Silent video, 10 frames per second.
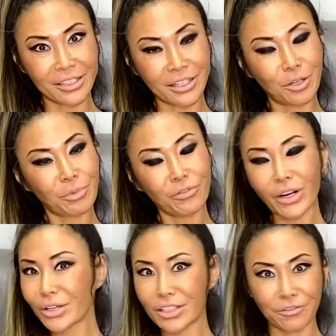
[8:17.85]
is going to be
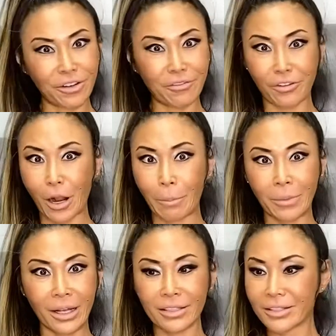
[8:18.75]
very different
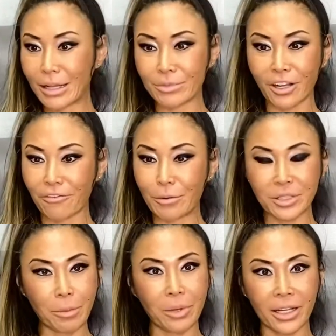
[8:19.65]
from a stem cell from
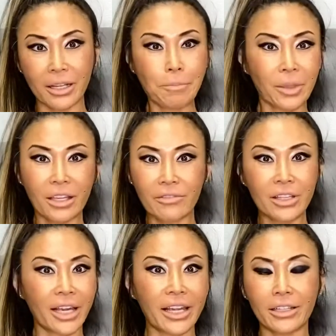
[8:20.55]
somebody
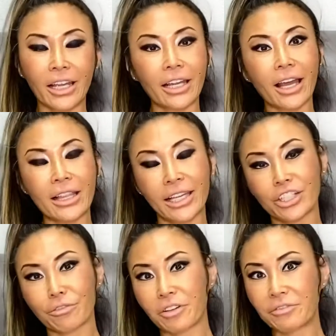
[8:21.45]
even at the
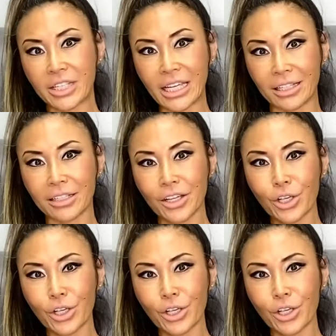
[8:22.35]
age of 15.